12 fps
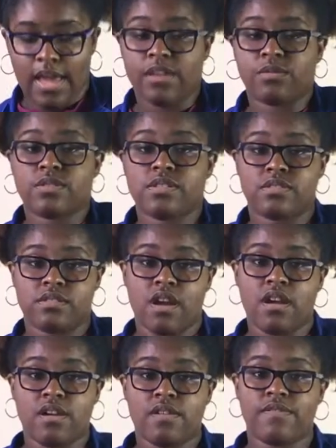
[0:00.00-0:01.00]
and
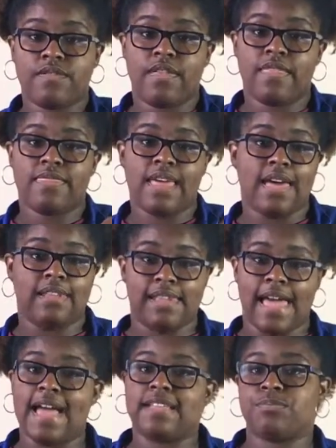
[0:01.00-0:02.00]
reserve that
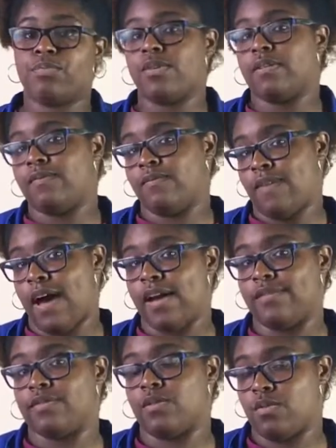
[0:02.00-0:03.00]
last 0.5
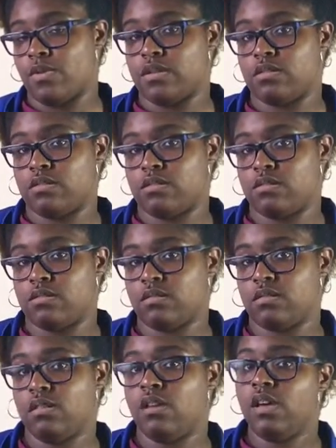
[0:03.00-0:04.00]
quarts.
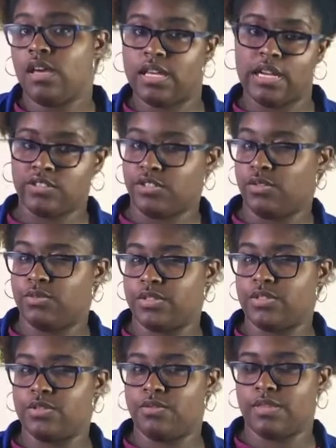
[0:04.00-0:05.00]
And I'll show you what
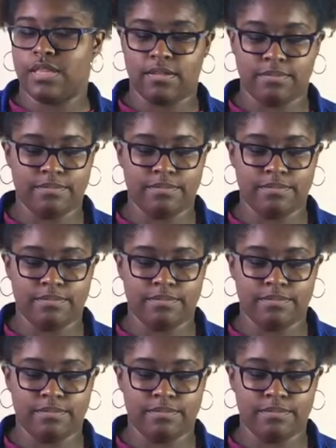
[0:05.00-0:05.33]
to do with that.